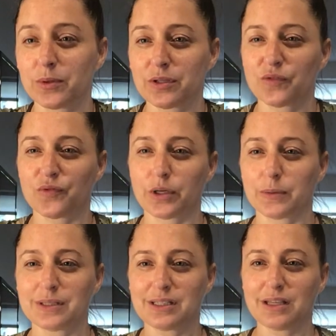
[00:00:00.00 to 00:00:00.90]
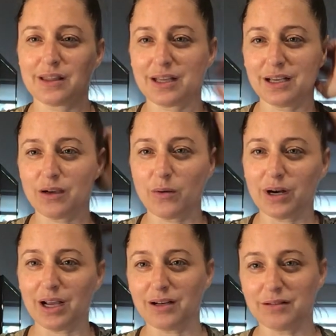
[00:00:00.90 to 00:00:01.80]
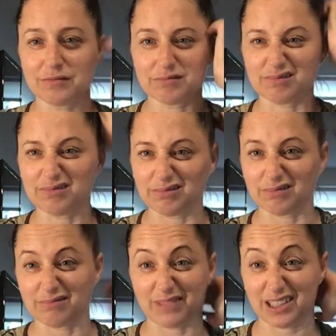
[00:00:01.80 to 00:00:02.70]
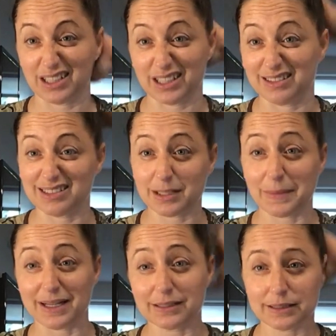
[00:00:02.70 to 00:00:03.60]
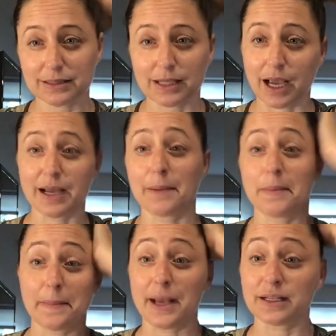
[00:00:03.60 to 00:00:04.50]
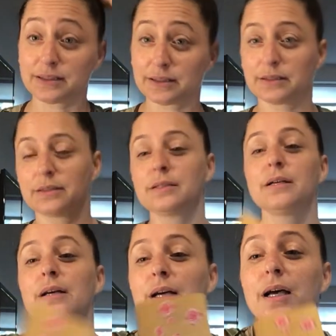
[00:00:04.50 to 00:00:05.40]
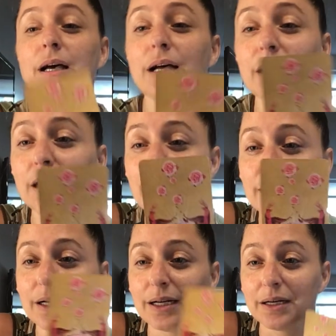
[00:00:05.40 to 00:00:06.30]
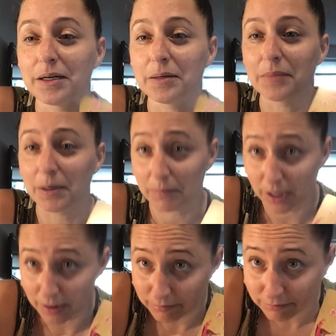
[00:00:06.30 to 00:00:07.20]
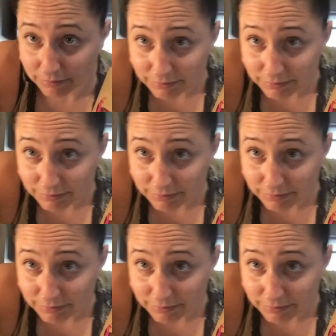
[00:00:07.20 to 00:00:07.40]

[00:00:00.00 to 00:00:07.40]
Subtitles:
this frequency thing going on. Oh, my hair is a mess. I am a mess. I am a mom.